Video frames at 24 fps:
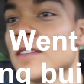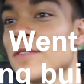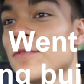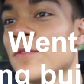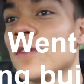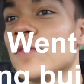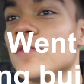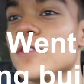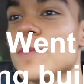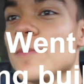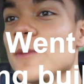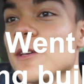to
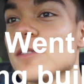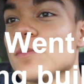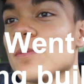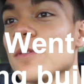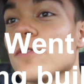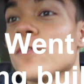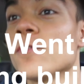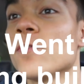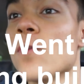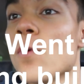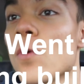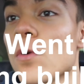15 minutes
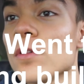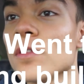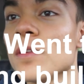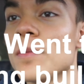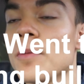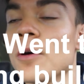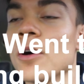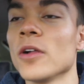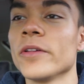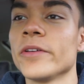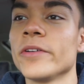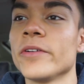before the
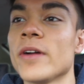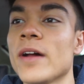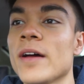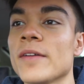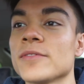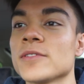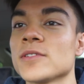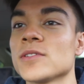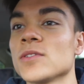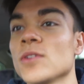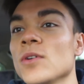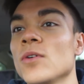polygraph
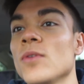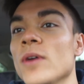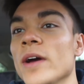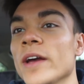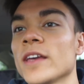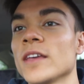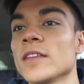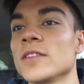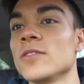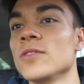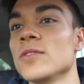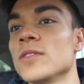so I
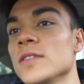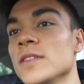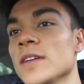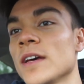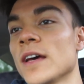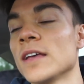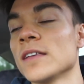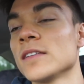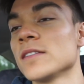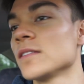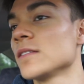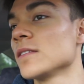could do the
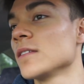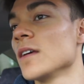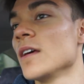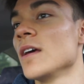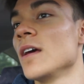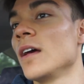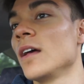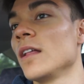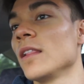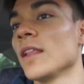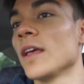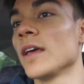test,
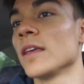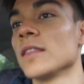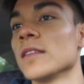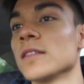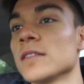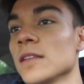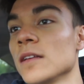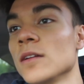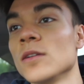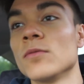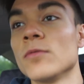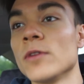like
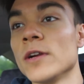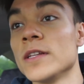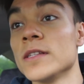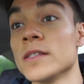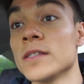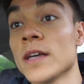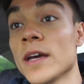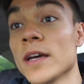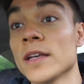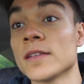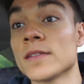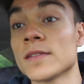this little written
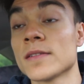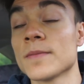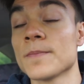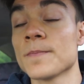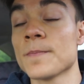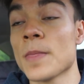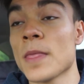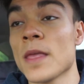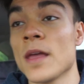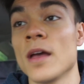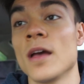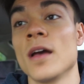test,
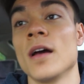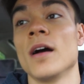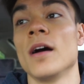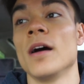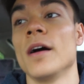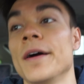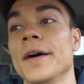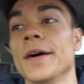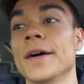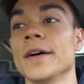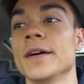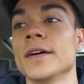
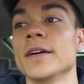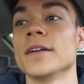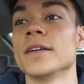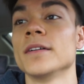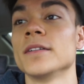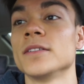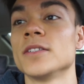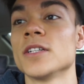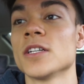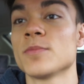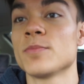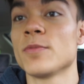
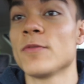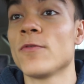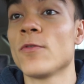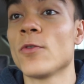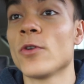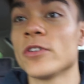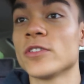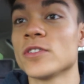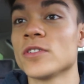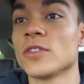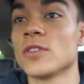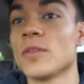just
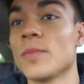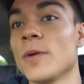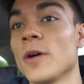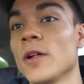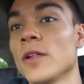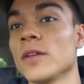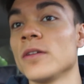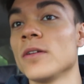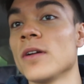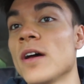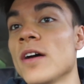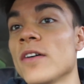before I start the
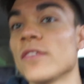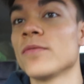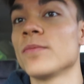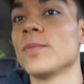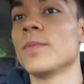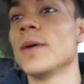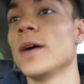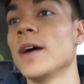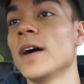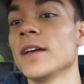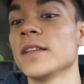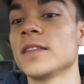polygraph,
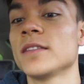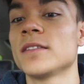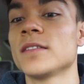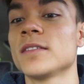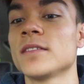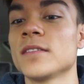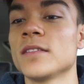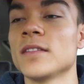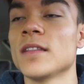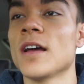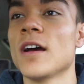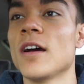
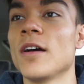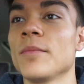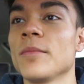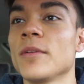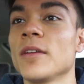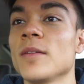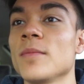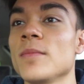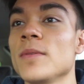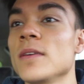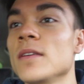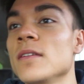but now I'm
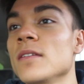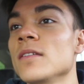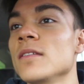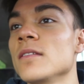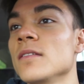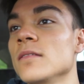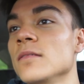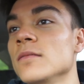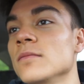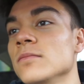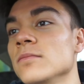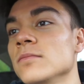gonna
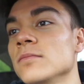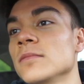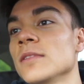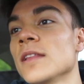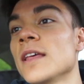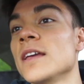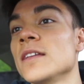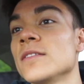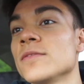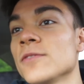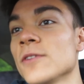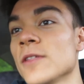be
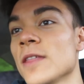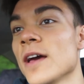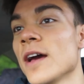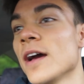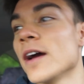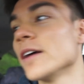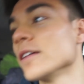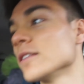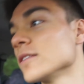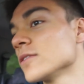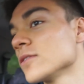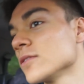late for
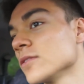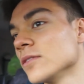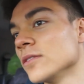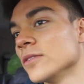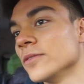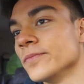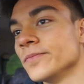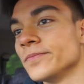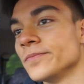that, so.